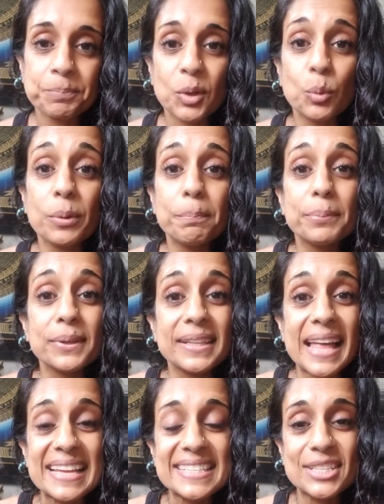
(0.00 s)
We're
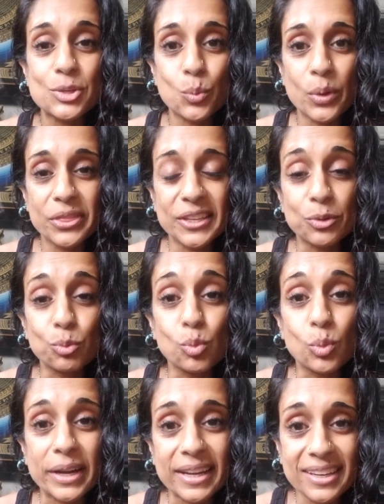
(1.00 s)
blessed with the
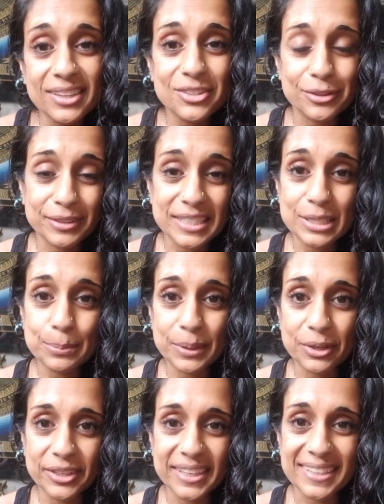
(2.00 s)
range of
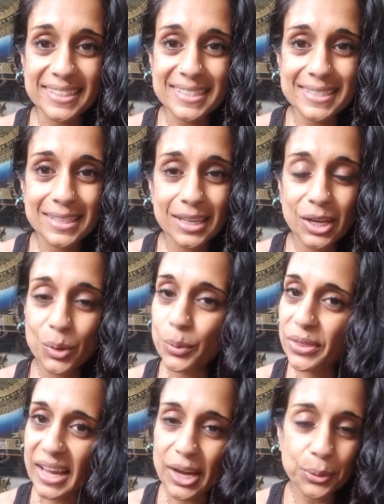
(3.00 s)
experience.
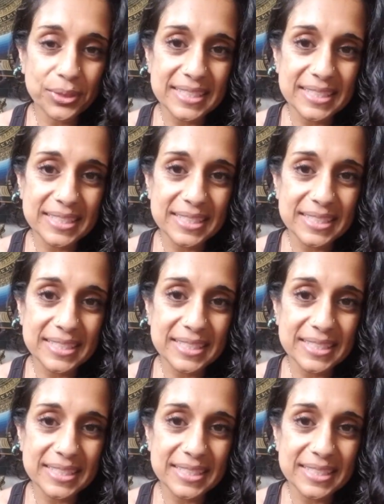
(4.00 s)
Without the